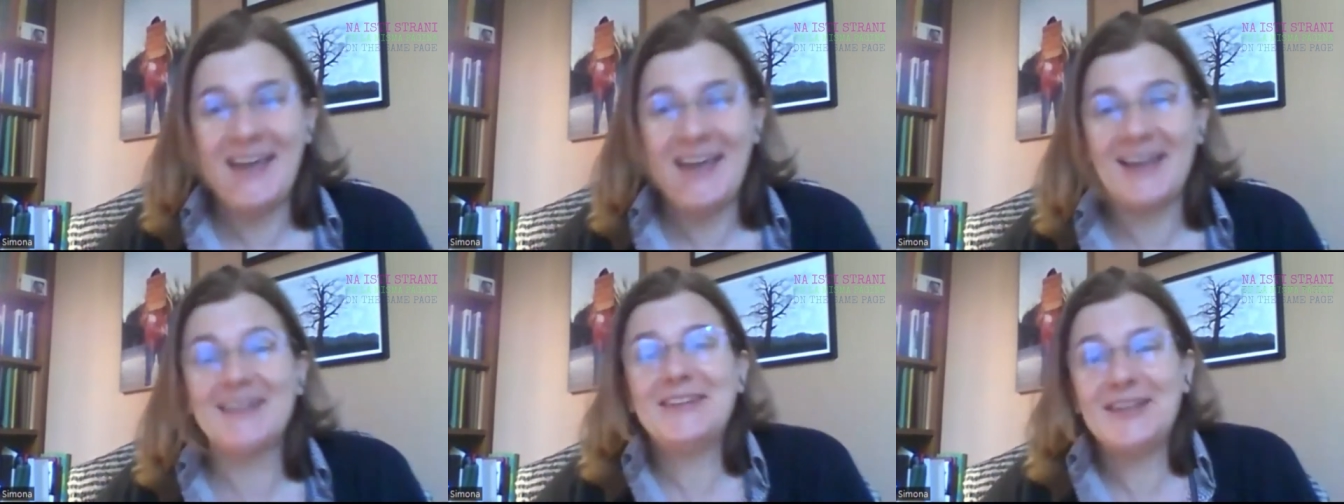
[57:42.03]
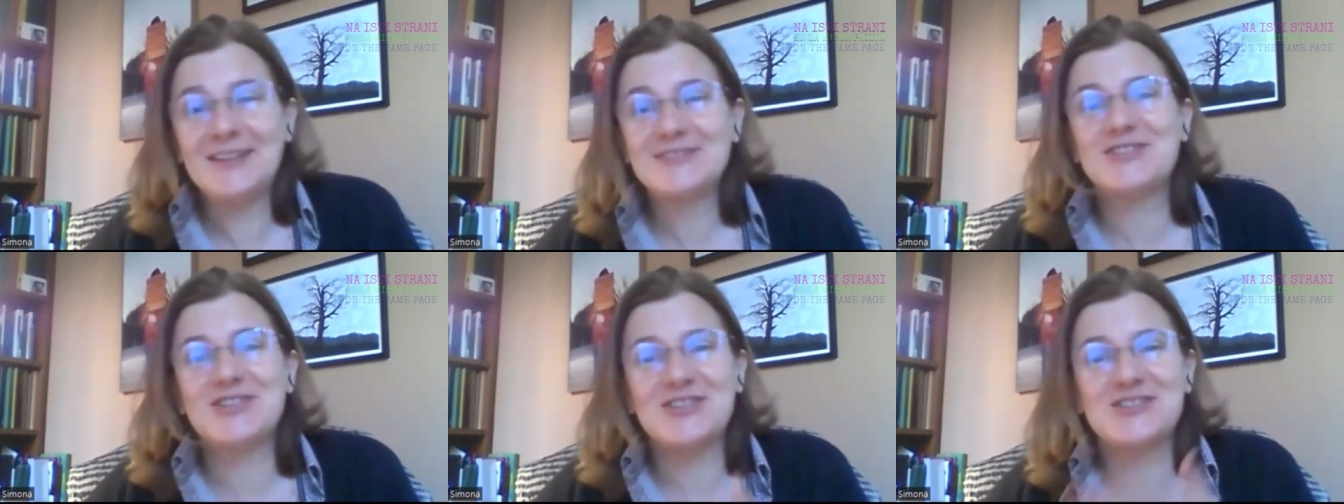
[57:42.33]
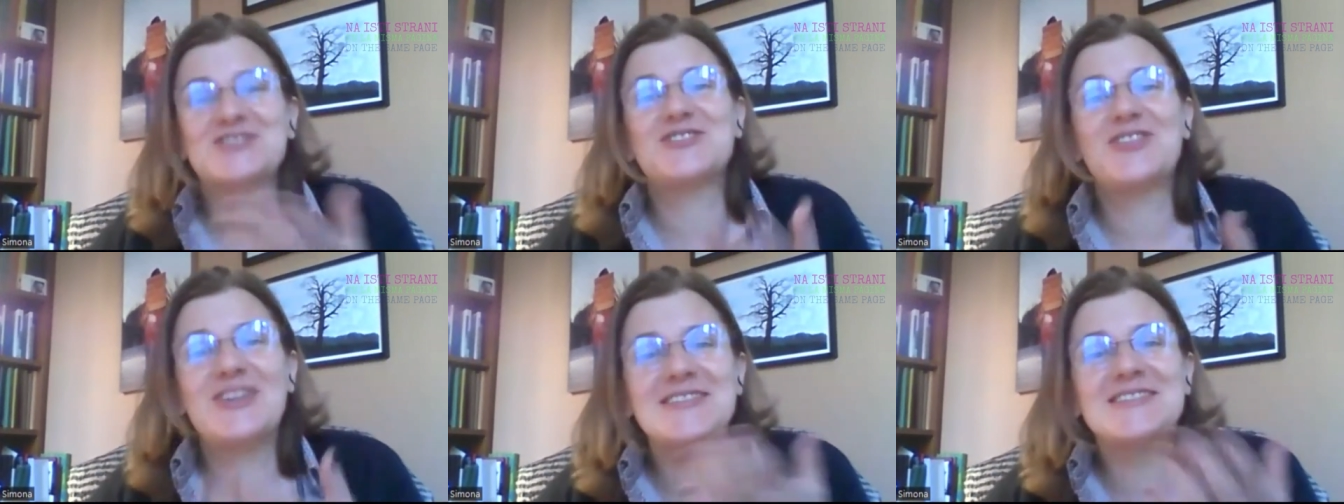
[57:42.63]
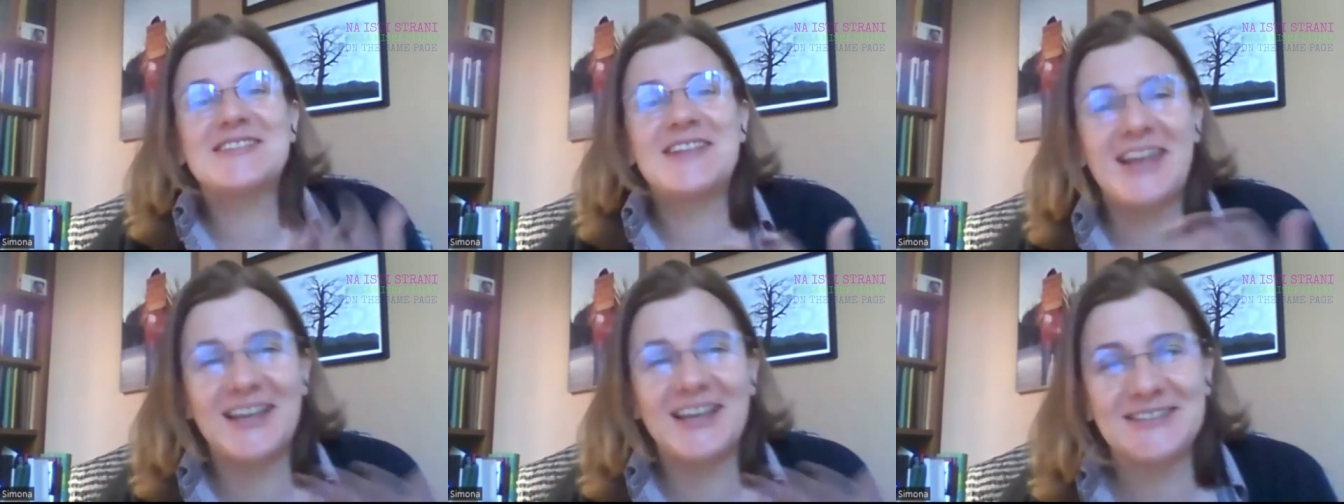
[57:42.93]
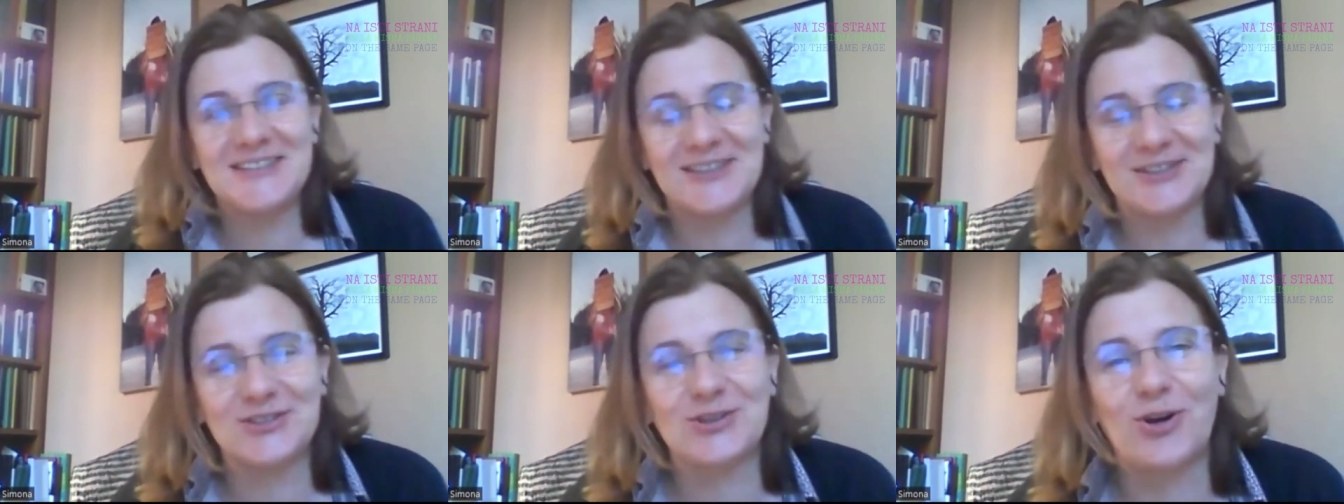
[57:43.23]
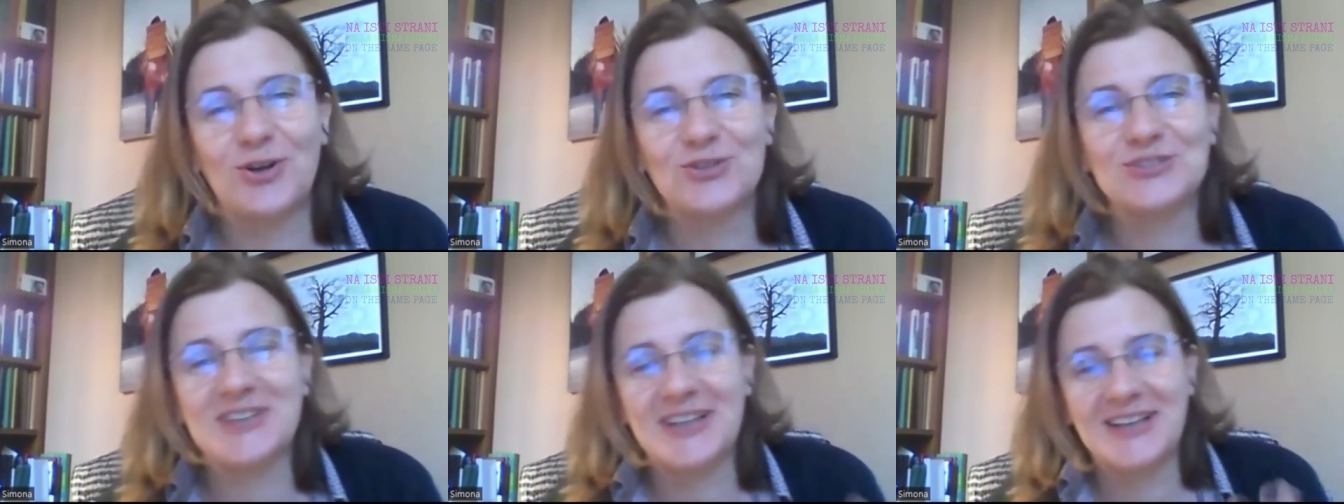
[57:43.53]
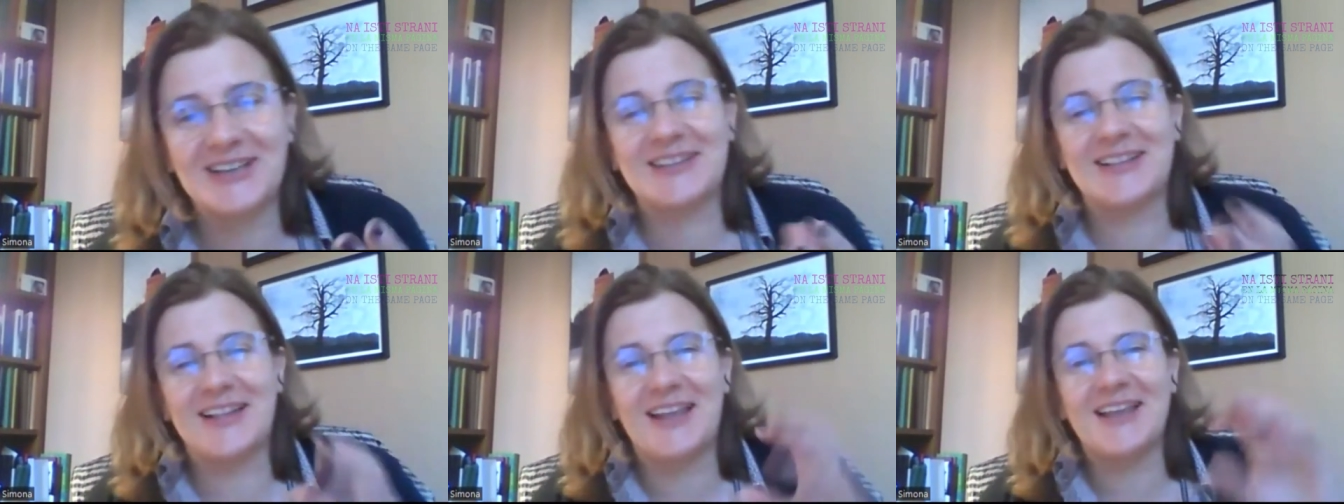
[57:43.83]
And they just translated
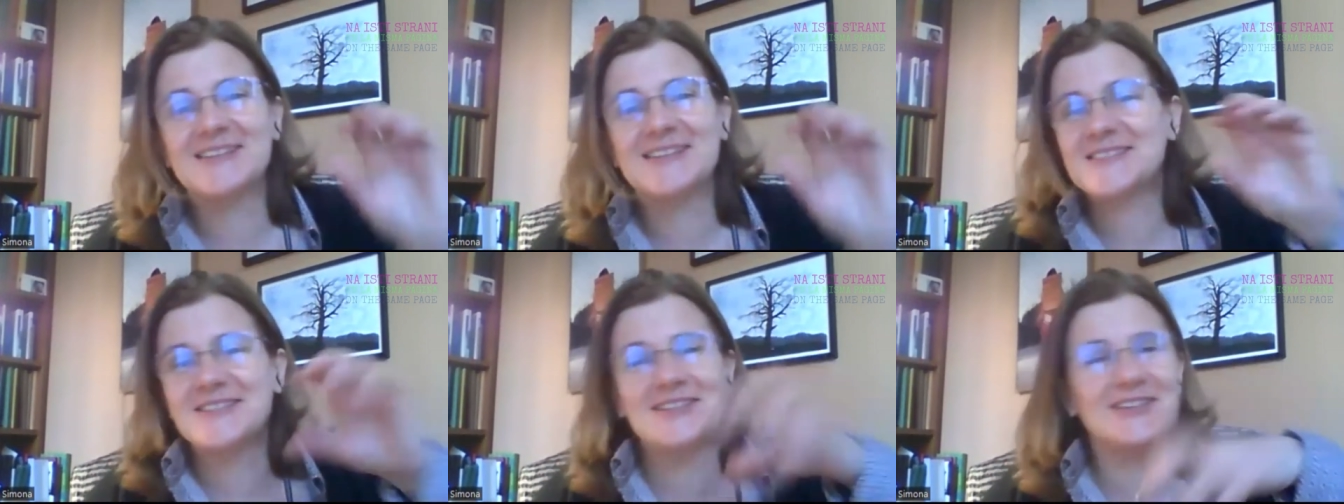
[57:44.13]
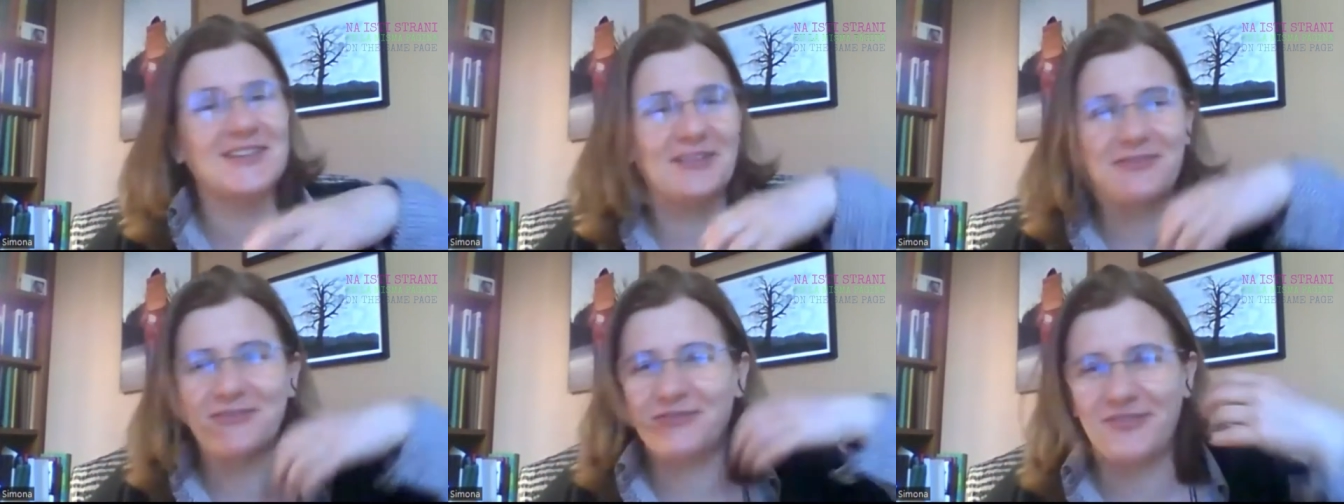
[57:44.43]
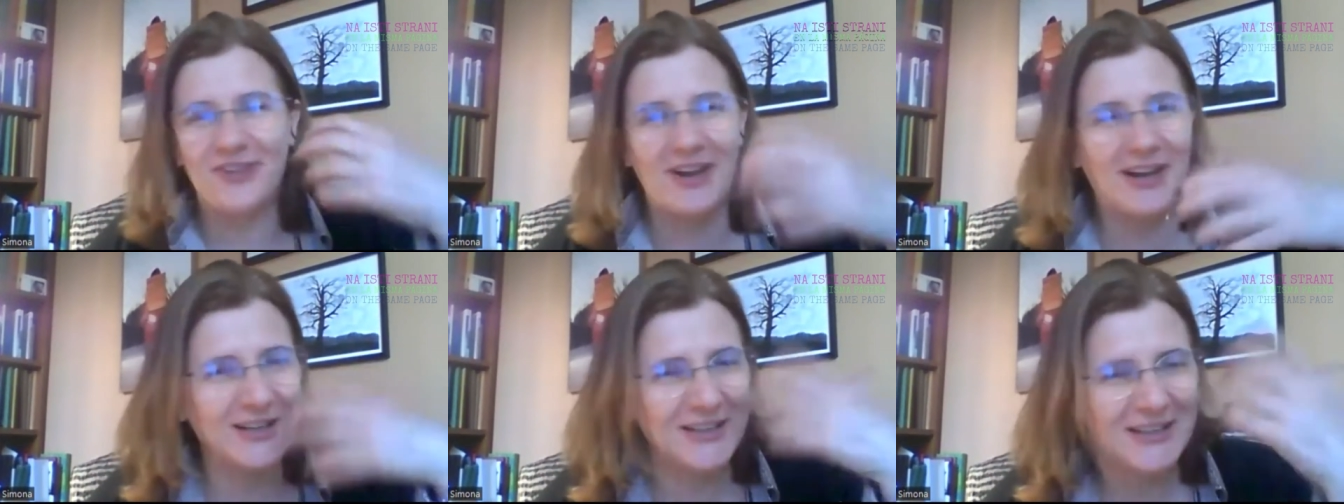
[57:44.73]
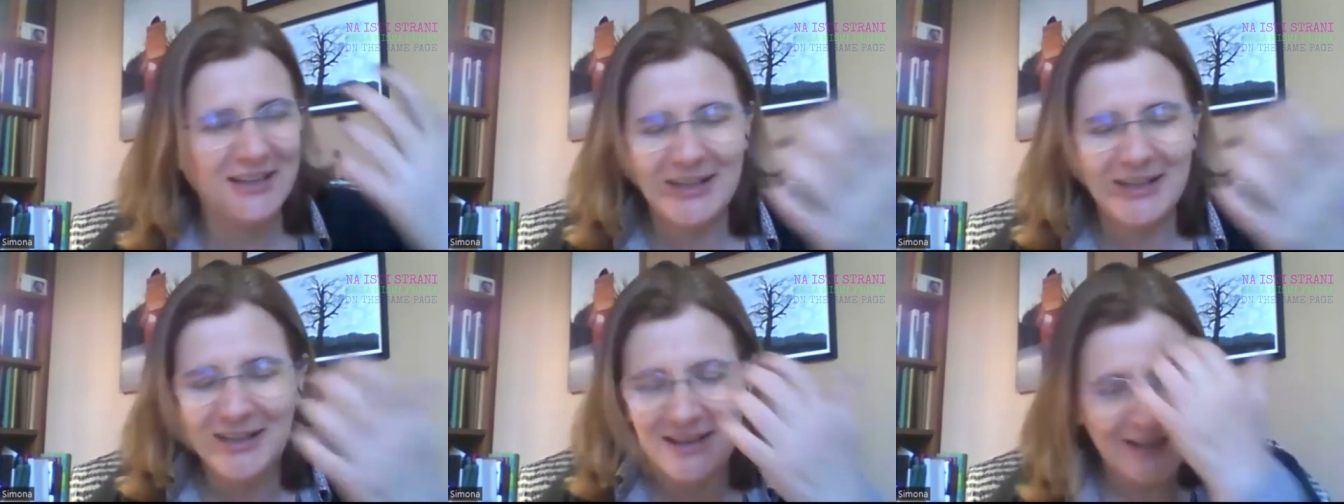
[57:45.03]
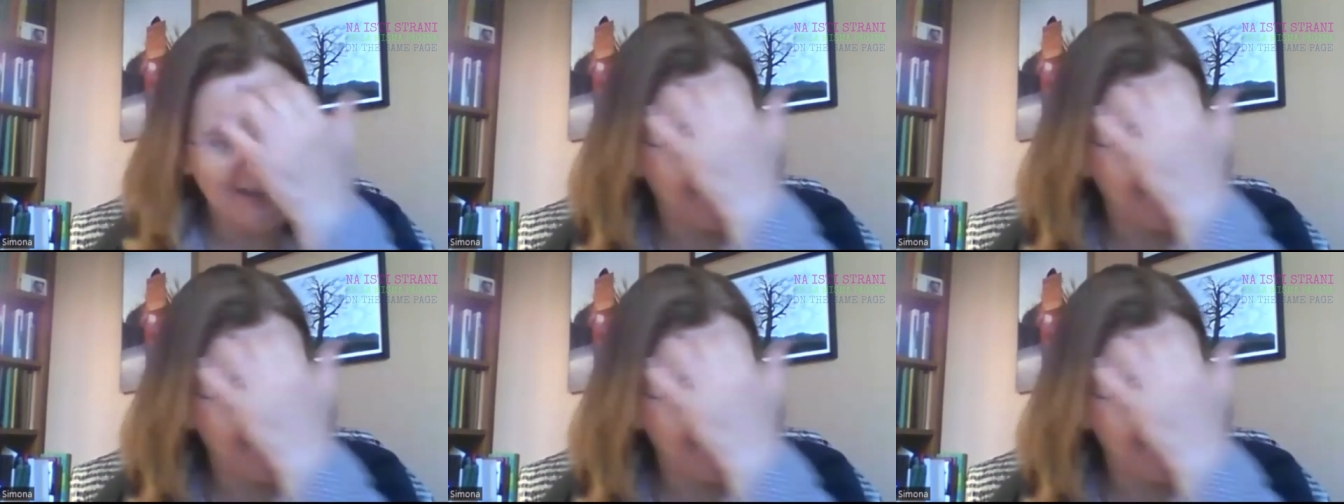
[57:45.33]
contactless in a very